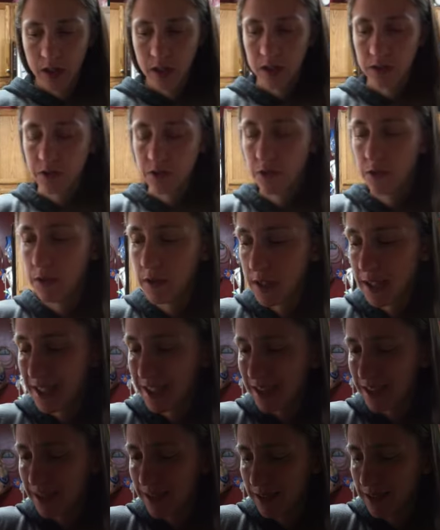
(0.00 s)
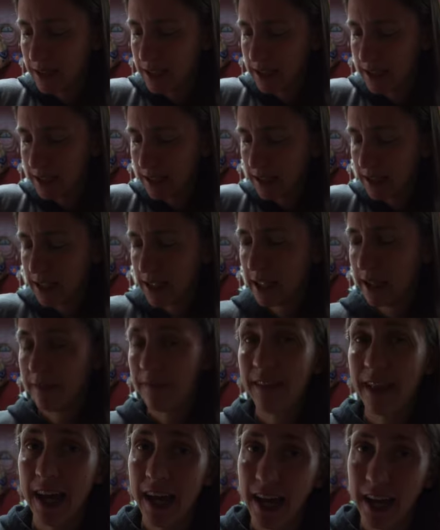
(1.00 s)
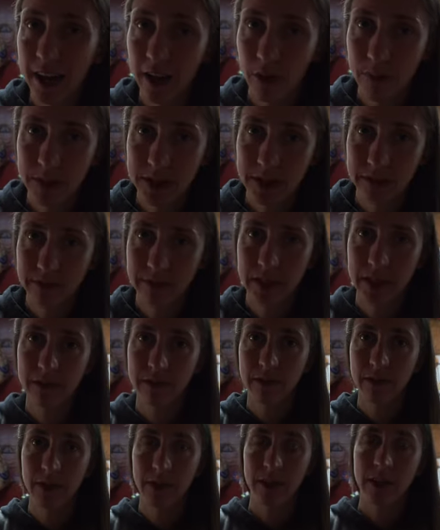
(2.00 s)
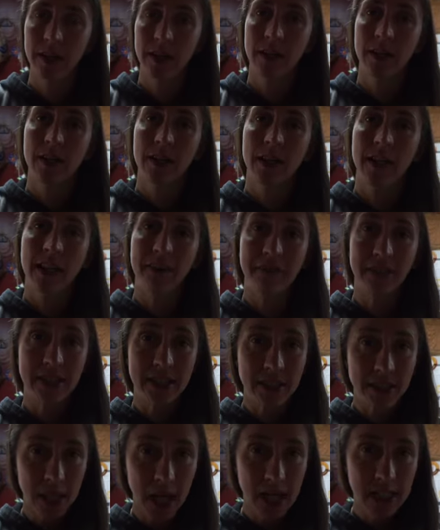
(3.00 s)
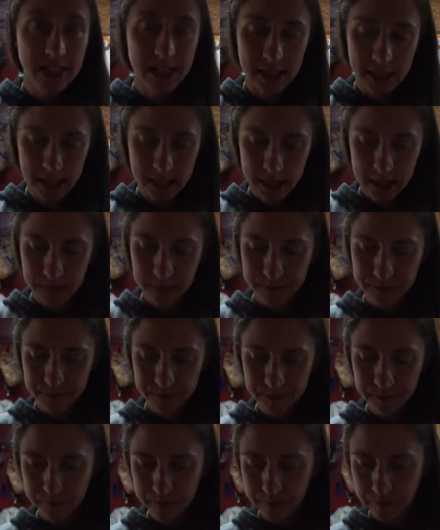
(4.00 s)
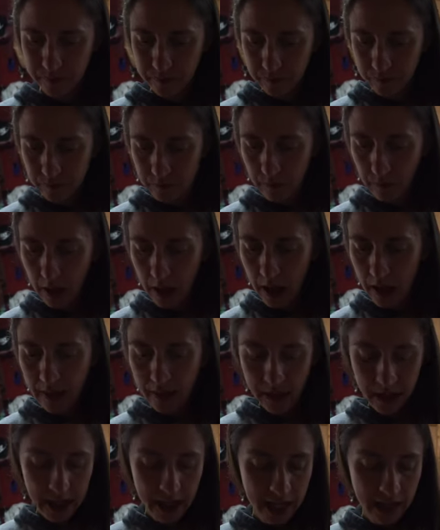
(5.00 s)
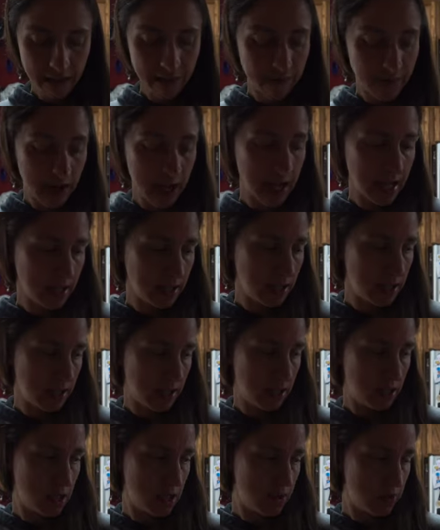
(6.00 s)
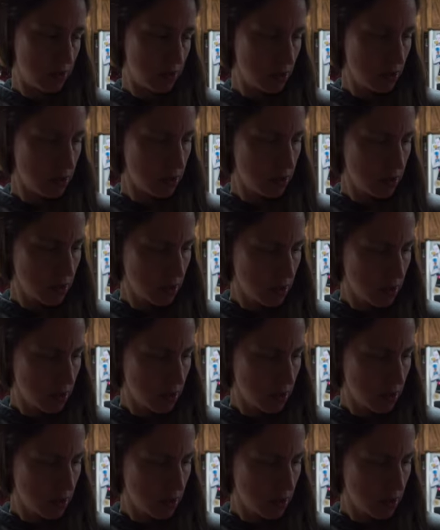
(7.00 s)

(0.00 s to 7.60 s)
to this and see if that helps the flavoring. If it doesn't, then I gotta find another